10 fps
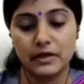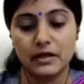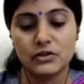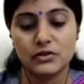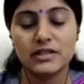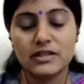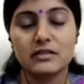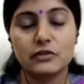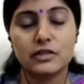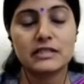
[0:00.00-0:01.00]
Today is the
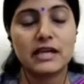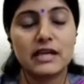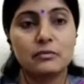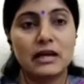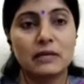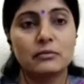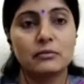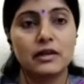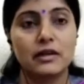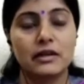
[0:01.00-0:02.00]
first time I am
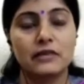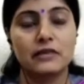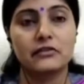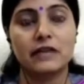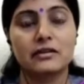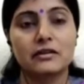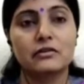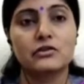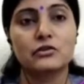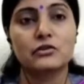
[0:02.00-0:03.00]
interacting
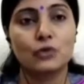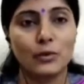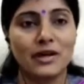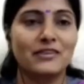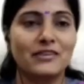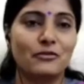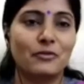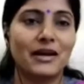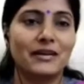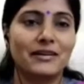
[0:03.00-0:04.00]
with so many of
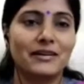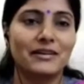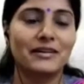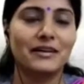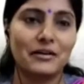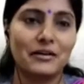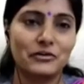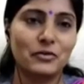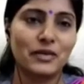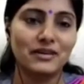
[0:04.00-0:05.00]
my
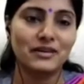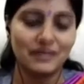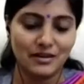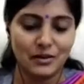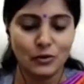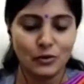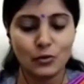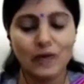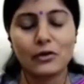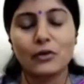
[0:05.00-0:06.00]
countrymen who
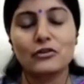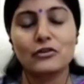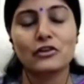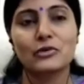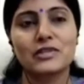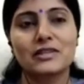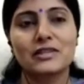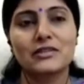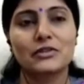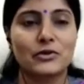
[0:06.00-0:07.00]
are contributing
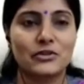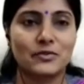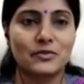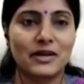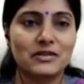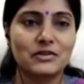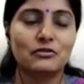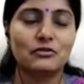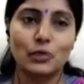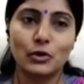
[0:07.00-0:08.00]
to the prosperity
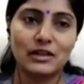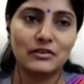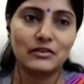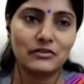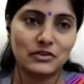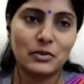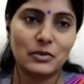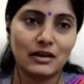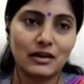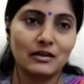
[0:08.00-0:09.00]
of both the countries,
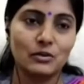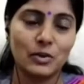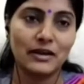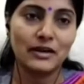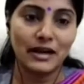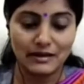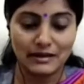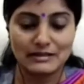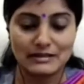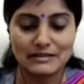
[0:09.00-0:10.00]
Dubai and
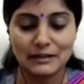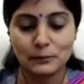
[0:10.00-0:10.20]
India.